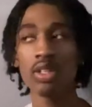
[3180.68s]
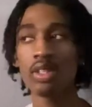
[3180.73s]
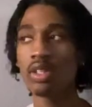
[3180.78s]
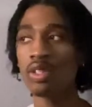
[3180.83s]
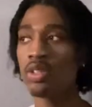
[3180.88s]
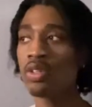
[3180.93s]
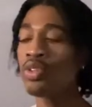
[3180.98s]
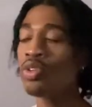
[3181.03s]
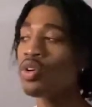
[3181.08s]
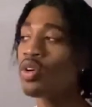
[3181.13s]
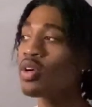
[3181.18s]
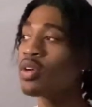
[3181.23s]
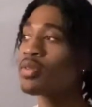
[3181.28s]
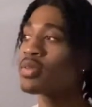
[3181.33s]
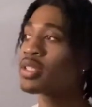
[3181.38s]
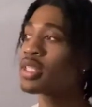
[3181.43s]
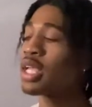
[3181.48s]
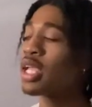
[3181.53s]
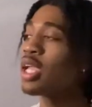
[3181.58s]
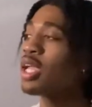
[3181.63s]
You know what I'm
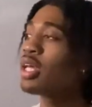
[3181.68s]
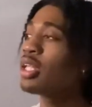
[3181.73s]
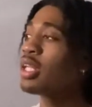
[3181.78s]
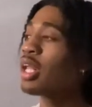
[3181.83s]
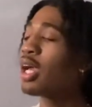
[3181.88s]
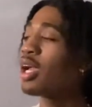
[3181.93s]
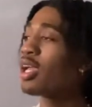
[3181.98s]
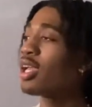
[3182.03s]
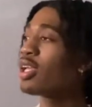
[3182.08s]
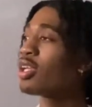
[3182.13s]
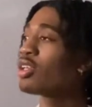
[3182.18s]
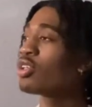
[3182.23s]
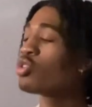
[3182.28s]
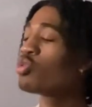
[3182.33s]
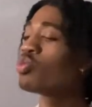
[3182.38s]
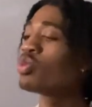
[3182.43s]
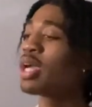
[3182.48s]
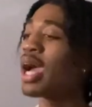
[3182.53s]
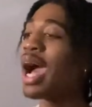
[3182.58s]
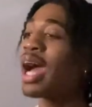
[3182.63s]
saying? Like, you
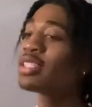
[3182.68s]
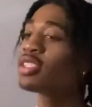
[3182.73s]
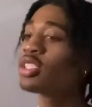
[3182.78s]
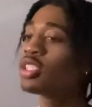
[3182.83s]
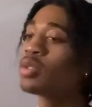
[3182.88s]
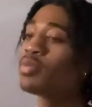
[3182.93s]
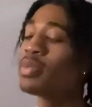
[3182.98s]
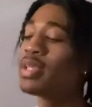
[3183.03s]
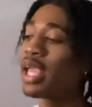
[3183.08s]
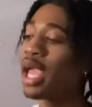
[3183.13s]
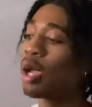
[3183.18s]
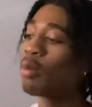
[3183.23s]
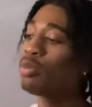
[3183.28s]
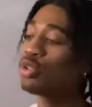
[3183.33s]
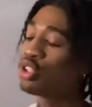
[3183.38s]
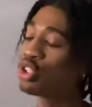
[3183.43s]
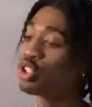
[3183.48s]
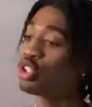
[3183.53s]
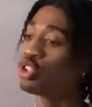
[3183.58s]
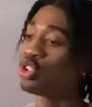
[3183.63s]
got to be able
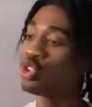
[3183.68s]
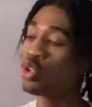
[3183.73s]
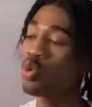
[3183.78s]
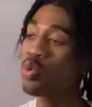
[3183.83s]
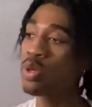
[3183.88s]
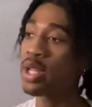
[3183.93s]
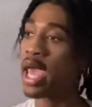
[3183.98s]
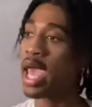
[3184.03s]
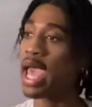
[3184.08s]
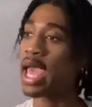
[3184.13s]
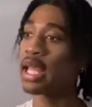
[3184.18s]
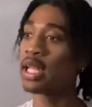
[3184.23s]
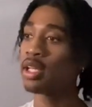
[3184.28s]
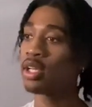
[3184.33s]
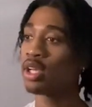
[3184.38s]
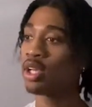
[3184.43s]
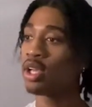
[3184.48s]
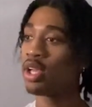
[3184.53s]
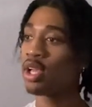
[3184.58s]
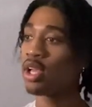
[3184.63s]
to do that.
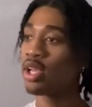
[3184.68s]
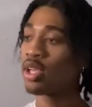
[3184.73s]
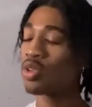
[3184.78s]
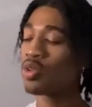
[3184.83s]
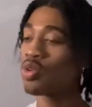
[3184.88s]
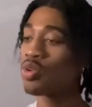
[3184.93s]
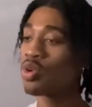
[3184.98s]
You